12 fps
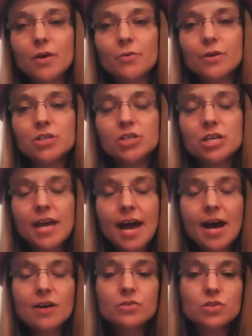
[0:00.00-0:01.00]
reaching
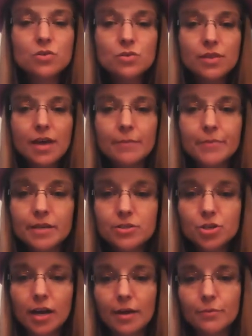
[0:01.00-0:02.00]
out to that
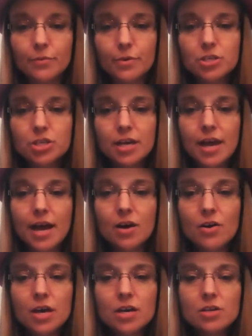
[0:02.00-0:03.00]
big dream, reaching
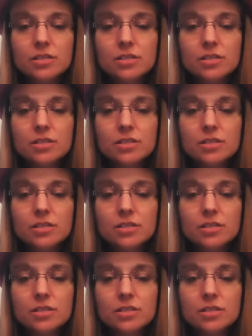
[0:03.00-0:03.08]
out.